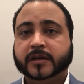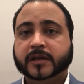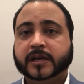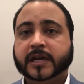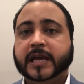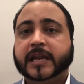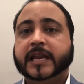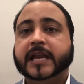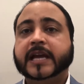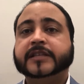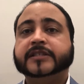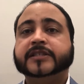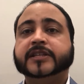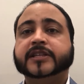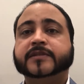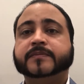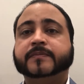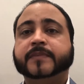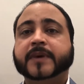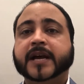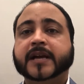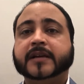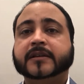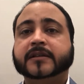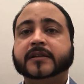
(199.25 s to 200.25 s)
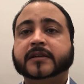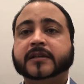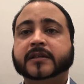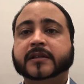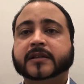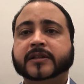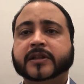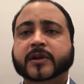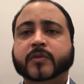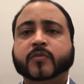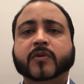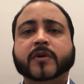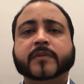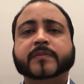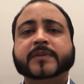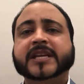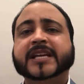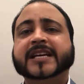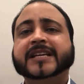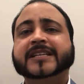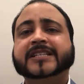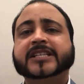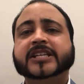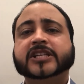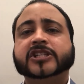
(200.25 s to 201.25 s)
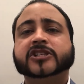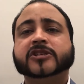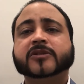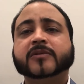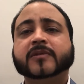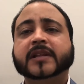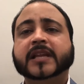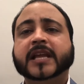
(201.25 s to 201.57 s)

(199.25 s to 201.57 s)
and I suspect there will be additional